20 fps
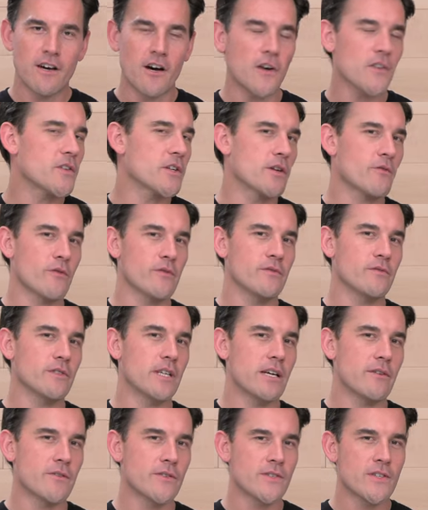all the different
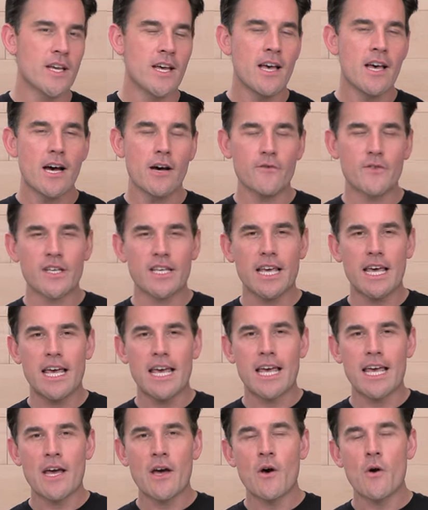flavors of the
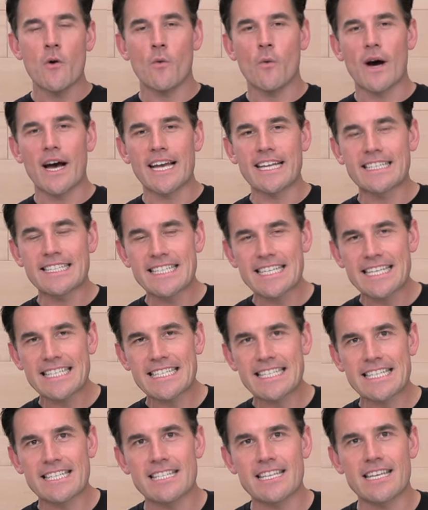
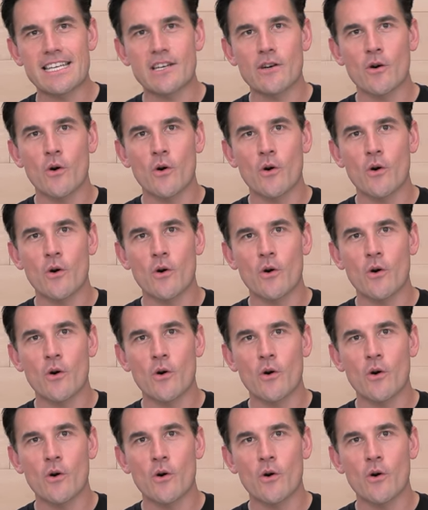KYTTT